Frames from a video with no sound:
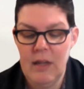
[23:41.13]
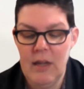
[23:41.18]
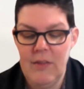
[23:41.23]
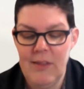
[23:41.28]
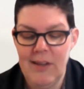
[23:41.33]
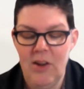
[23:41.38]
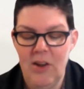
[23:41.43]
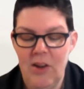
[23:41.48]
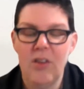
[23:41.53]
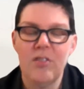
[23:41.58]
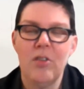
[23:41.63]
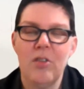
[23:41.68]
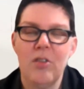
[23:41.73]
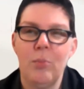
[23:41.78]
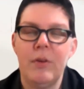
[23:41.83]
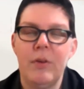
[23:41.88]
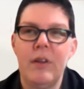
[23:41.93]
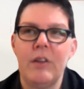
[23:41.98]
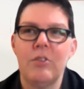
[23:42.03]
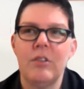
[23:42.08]
and then also
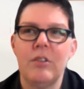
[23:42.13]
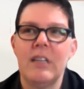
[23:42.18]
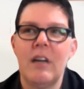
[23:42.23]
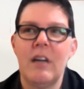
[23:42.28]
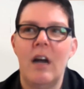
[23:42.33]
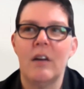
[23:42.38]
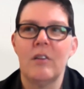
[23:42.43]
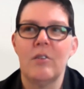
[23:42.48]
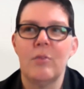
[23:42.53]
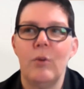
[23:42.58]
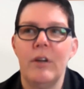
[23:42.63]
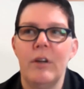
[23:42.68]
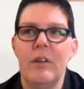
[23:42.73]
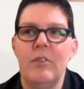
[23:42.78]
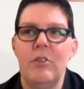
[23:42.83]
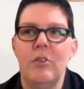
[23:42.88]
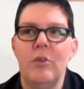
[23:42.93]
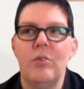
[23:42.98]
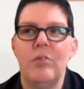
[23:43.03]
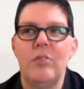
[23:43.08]
potentially
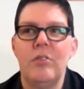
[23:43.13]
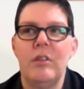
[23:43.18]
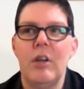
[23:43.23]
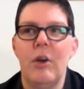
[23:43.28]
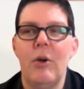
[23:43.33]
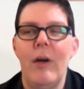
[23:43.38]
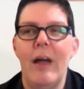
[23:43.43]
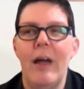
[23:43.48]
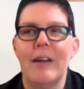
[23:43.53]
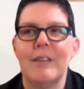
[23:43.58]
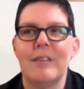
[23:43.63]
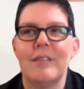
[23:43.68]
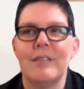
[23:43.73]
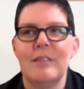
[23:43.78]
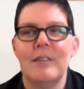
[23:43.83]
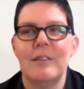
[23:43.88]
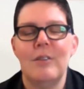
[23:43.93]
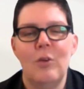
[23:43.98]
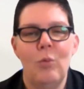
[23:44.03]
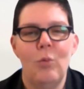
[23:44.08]
COX-1 and 2,
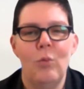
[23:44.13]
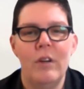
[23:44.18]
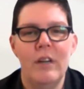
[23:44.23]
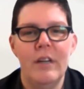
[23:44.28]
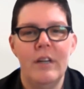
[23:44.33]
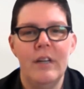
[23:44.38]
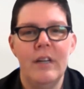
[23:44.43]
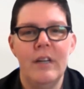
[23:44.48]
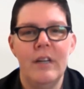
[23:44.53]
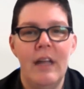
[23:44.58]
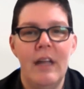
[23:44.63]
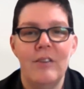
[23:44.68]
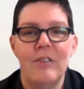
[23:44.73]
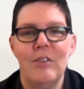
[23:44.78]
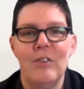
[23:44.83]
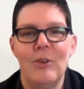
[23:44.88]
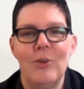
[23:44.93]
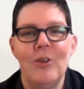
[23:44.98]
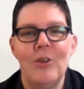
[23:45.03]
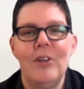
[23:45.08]
COX-1
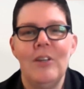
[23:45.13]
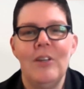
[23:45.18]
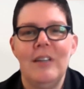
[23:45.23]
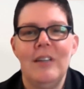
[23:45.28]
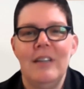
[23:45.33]
and 2.